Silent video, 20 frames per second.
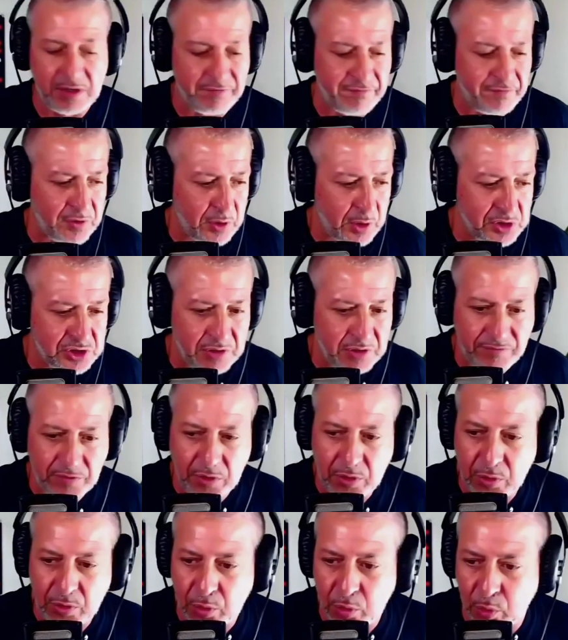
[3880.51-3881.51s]
For those of
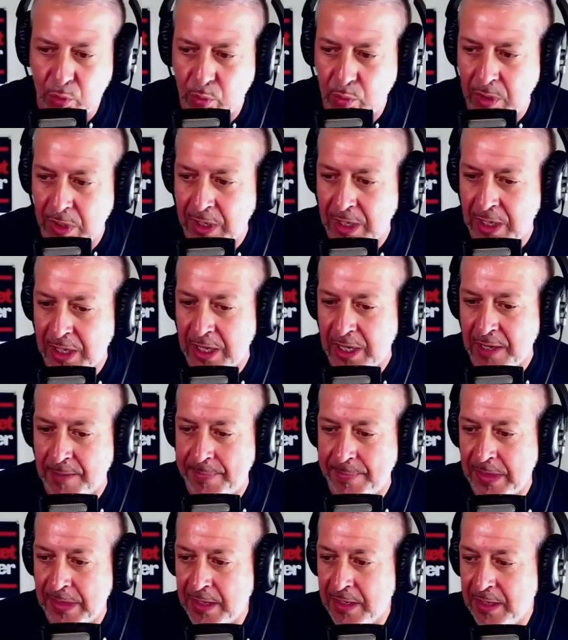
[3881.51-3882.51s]
you who
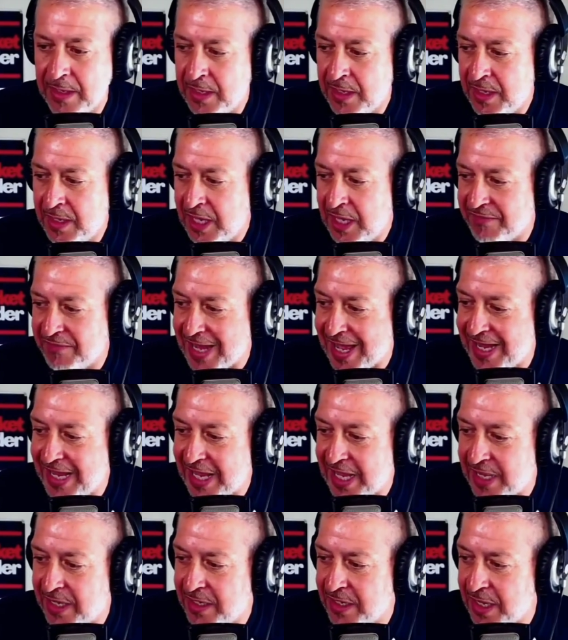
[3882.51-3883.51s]
have not
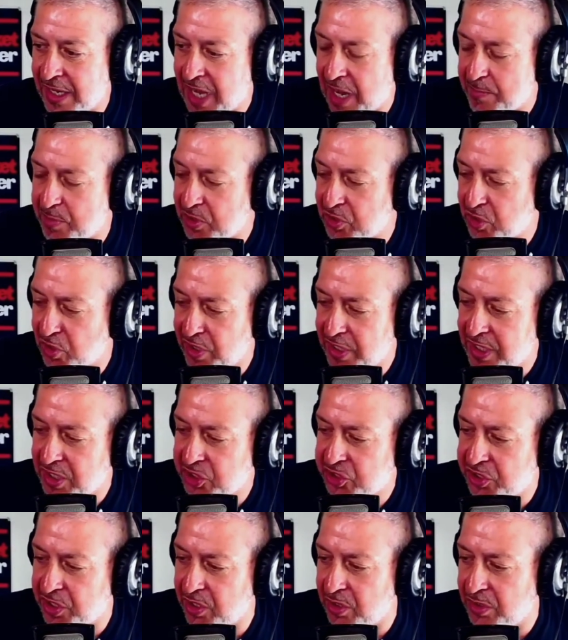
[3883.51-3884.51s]
had an opportunity to
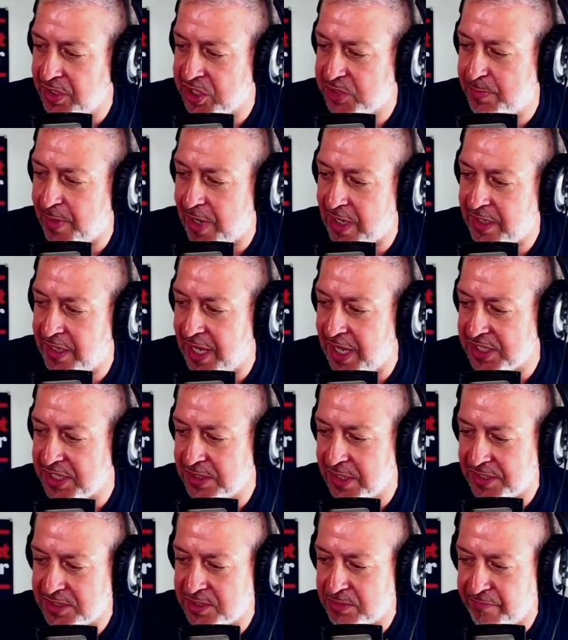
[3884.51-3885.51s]
share this podcast,
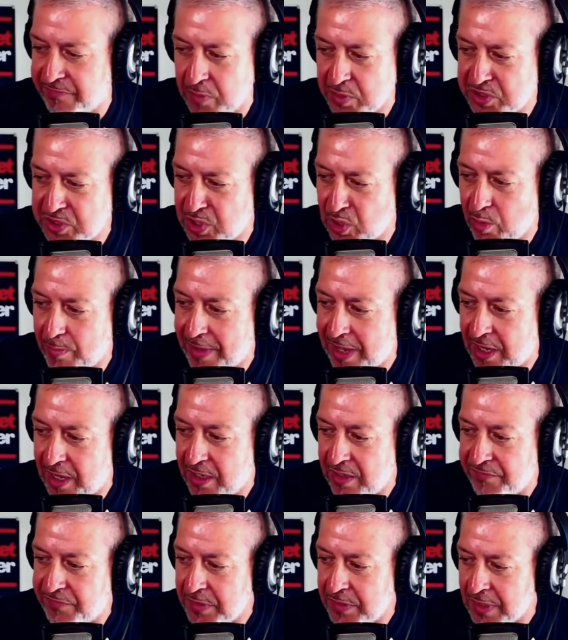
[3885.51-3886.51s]
let some folks know about
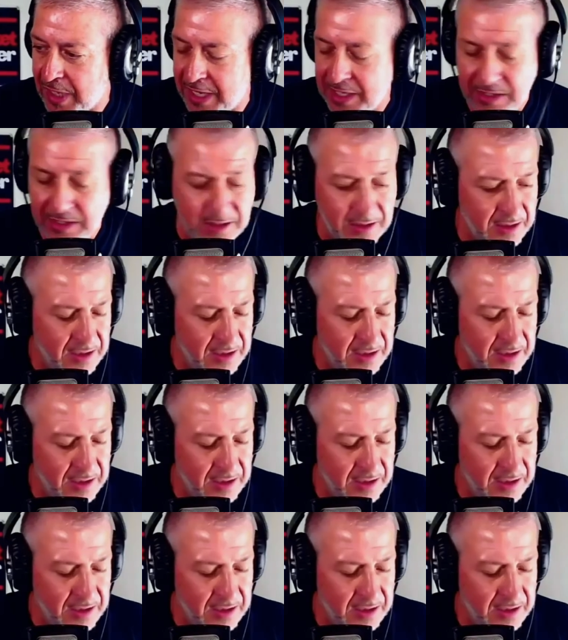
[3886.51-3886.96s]
it if you'd like.